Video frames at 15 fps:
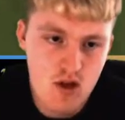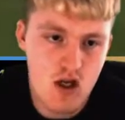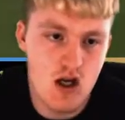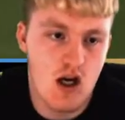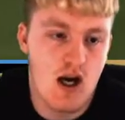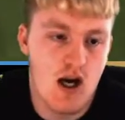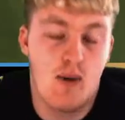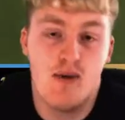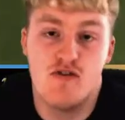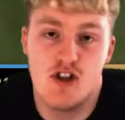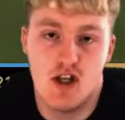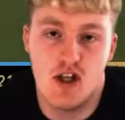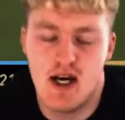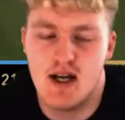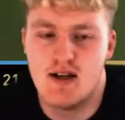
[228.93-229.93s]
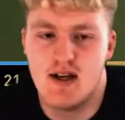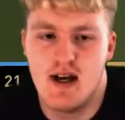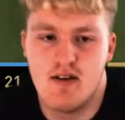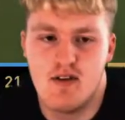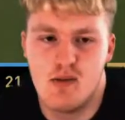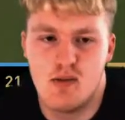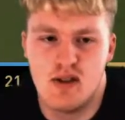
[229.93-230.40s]
However, you can
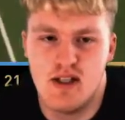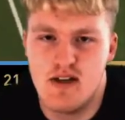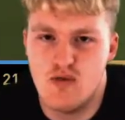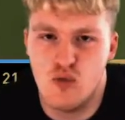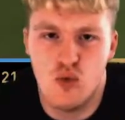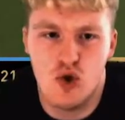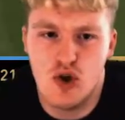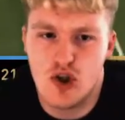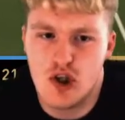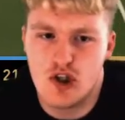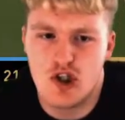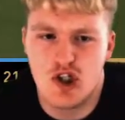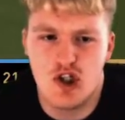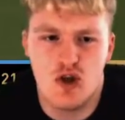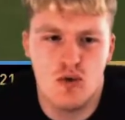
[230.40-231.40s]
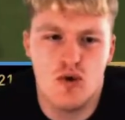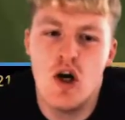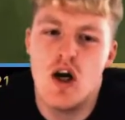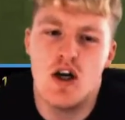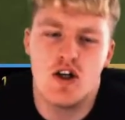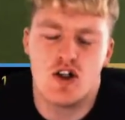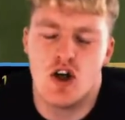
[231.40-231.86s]
have, I believe, 1 or 2
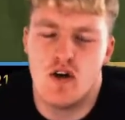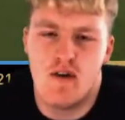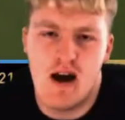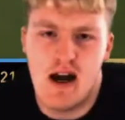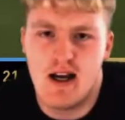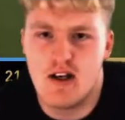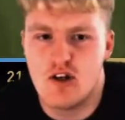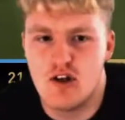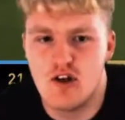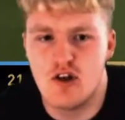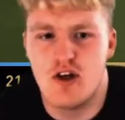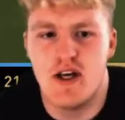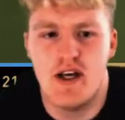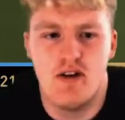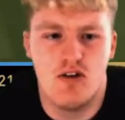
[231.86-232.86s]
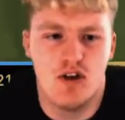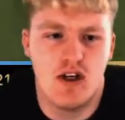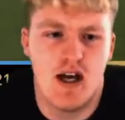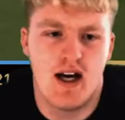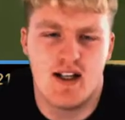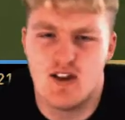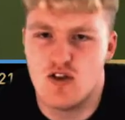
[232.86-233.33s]
sort of icon or hero
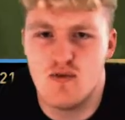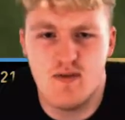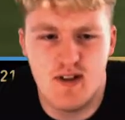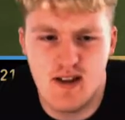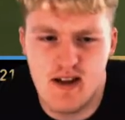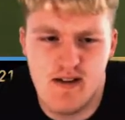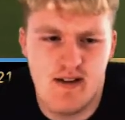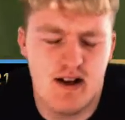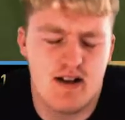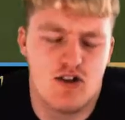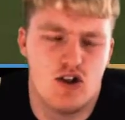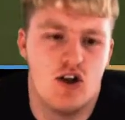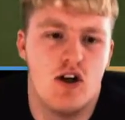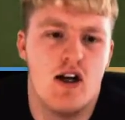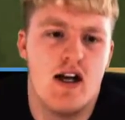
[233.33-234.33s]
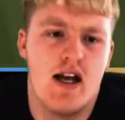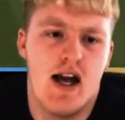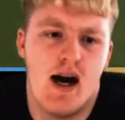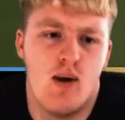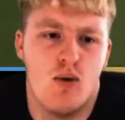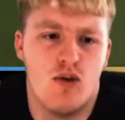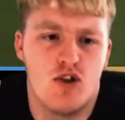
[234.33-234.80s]
cards, something like that. So
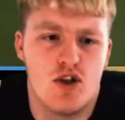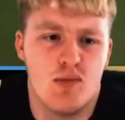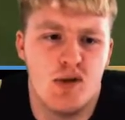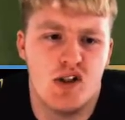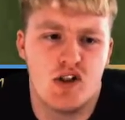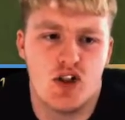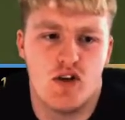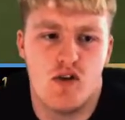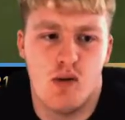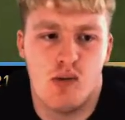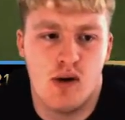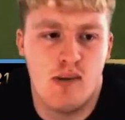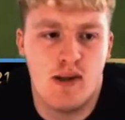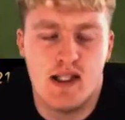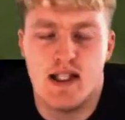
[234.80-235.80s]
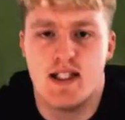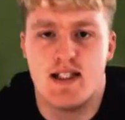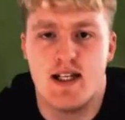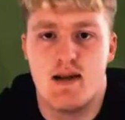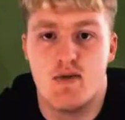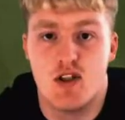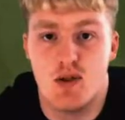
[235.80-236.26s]
I want to build sort of a Premier League
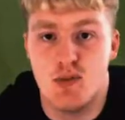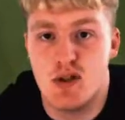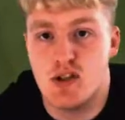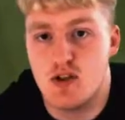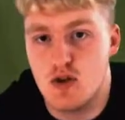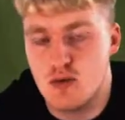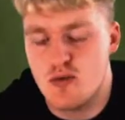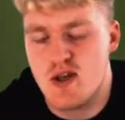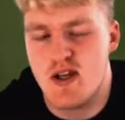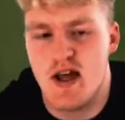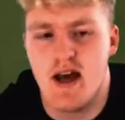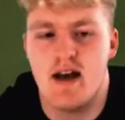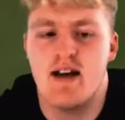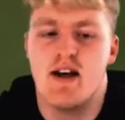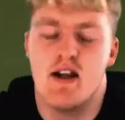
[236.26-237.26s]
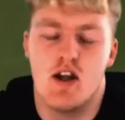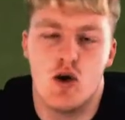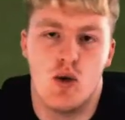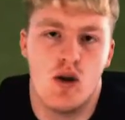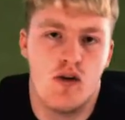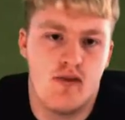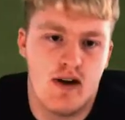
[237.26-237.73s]
team to build up to that. The
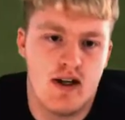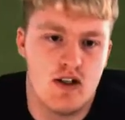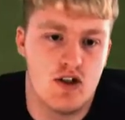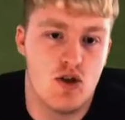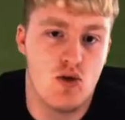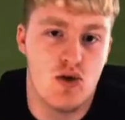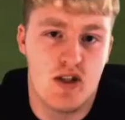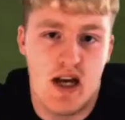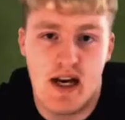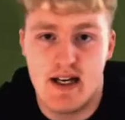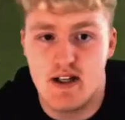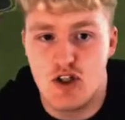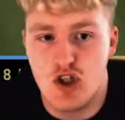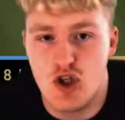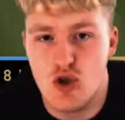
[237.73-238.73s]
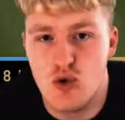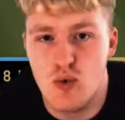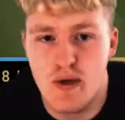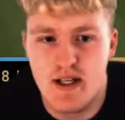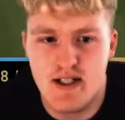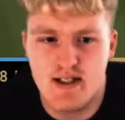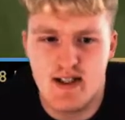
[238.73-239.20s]
qualifiers do start in 2
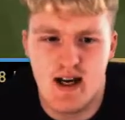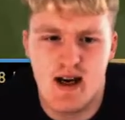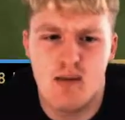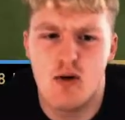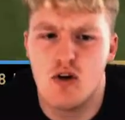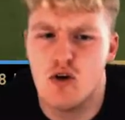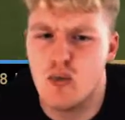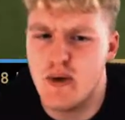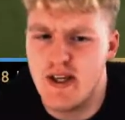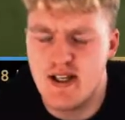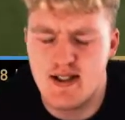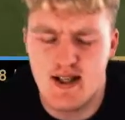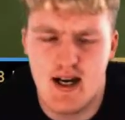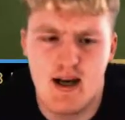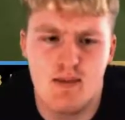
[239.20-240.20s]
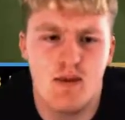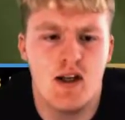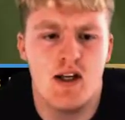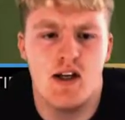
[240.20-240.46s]
weeks' time or a week's time.